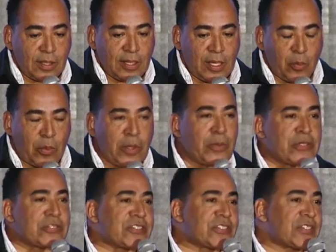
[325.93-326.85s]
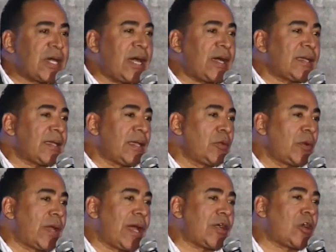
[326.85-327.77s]
And we were stuck in
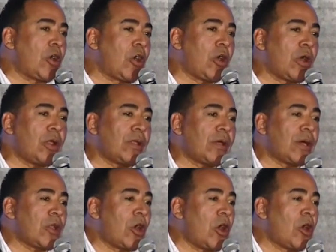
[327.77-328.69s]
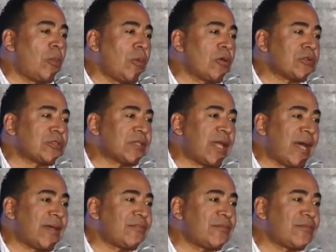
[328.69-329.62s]
what I call an almost
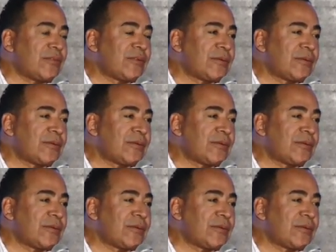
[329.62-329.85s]
life.